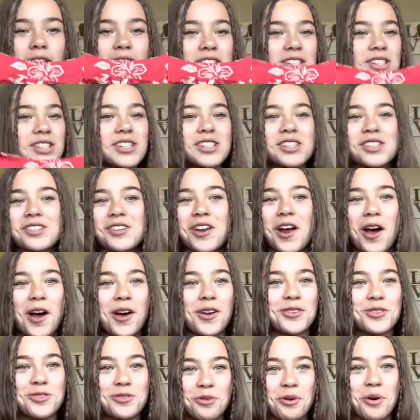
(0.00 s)
It's just
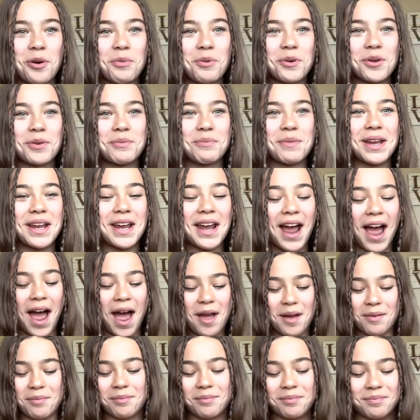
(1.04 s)
adorable to me.
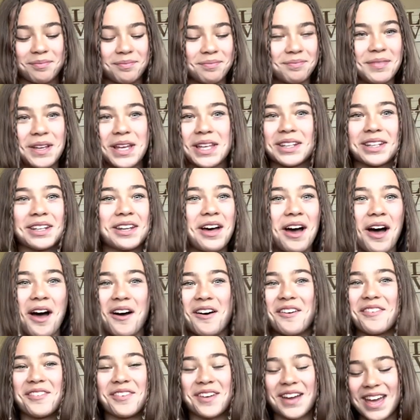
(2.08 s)
I'm in
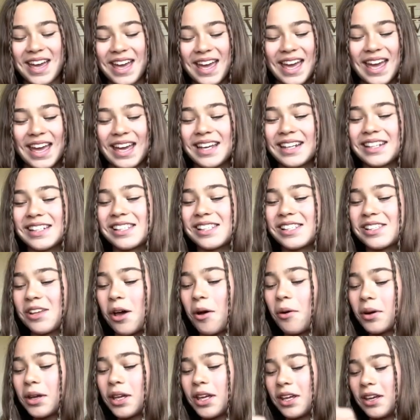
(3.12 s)
love. It's
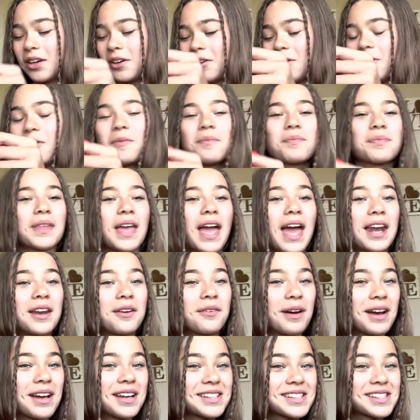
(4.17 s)
so cute.
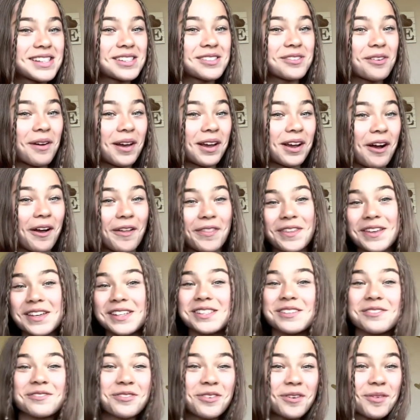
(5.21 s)
Anyways, so I got
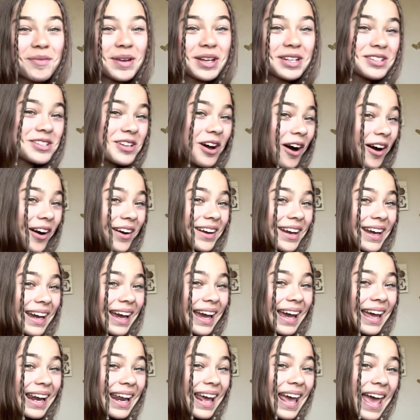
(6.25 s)
this from
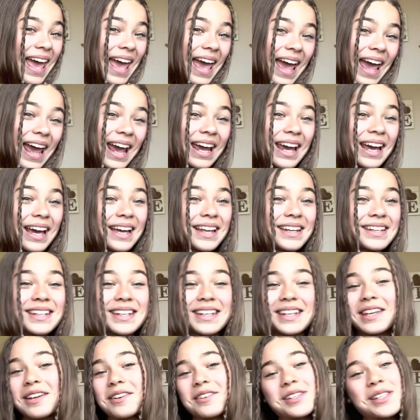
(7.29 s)
Target, and
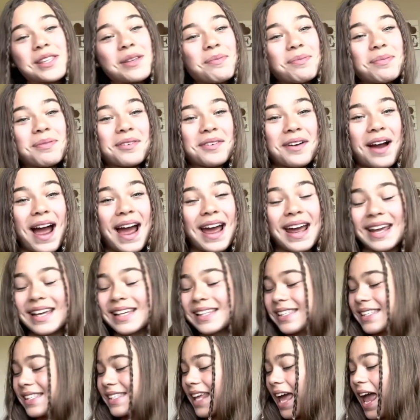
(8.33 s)
here's the
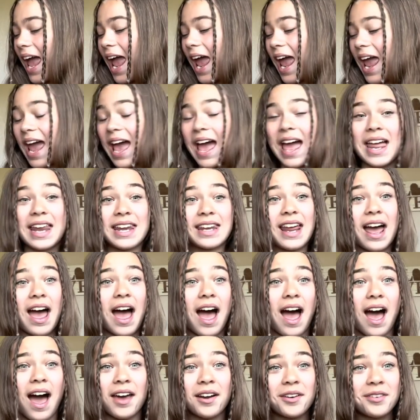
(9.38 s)
price. And
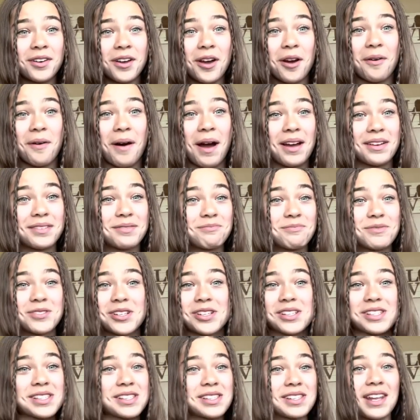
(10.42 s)
I don't know, I'm
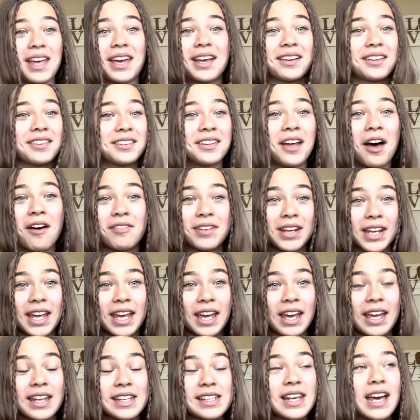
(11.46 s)
just like
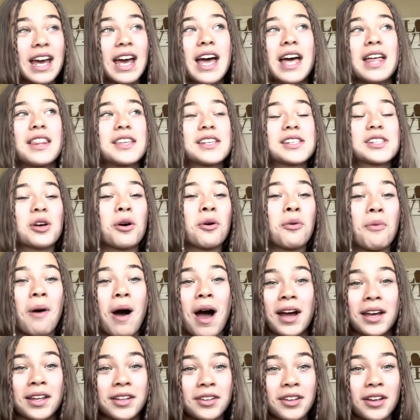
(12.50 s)
loving this
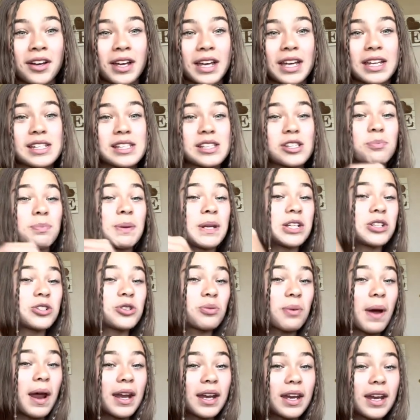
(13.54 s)
Hawaiian look. It's been
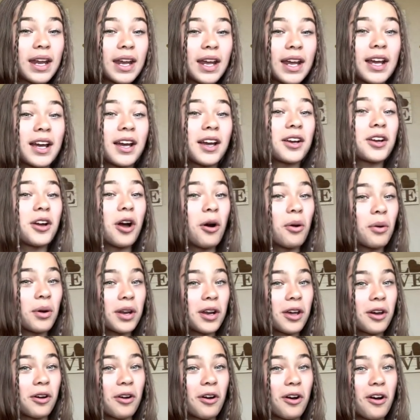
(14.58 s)
trending,
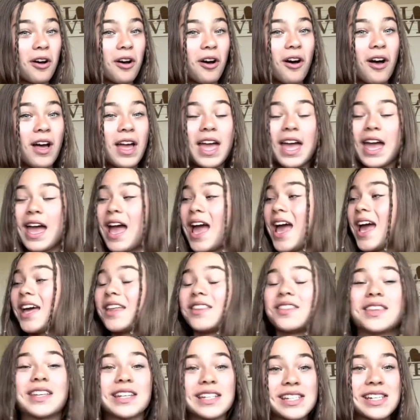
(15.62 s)
Coconut Girl,
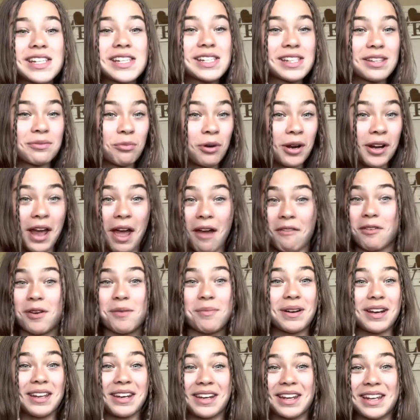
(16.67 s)
and this is what
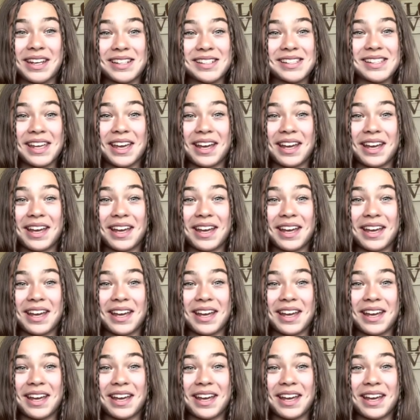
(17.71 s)
everybody needs.